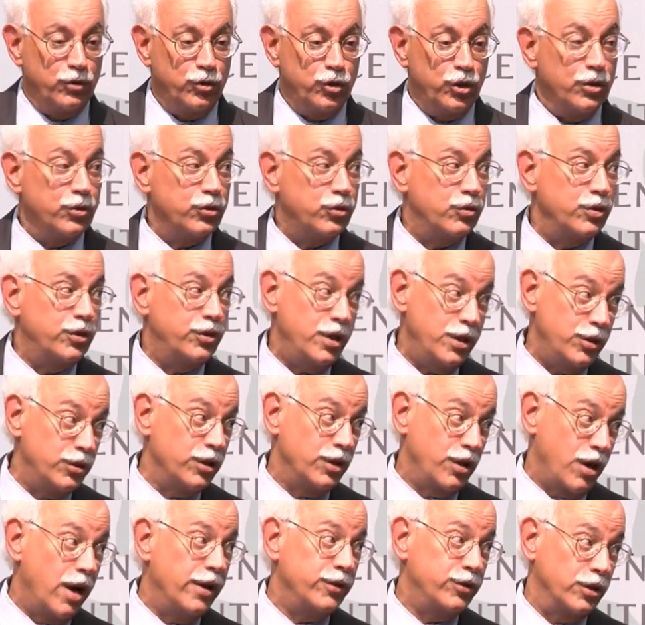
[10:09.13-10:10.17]

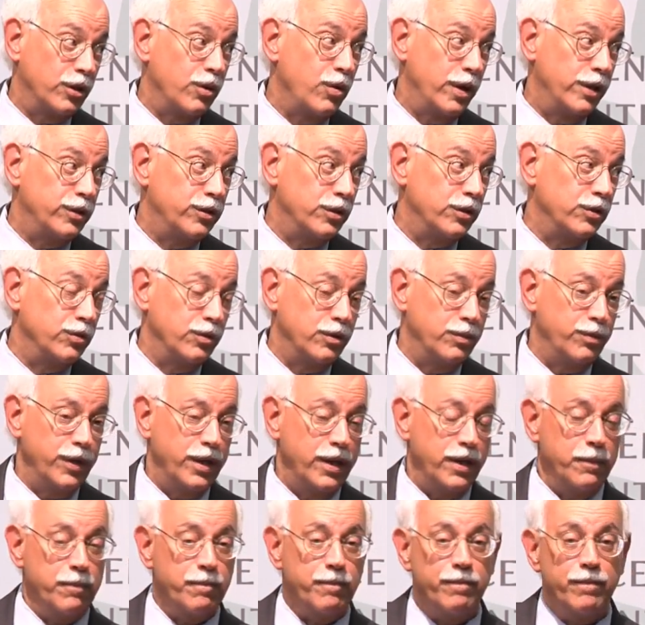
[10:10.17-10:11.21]
geostrategic consequences would
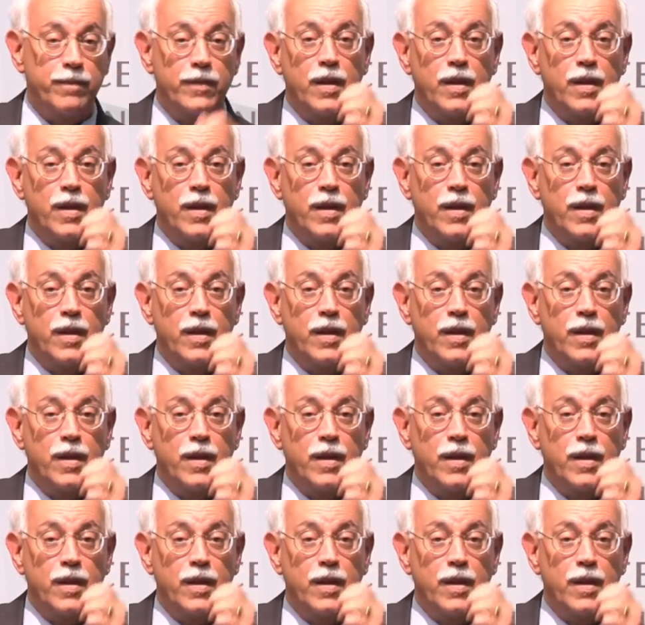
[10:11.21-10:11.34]
be.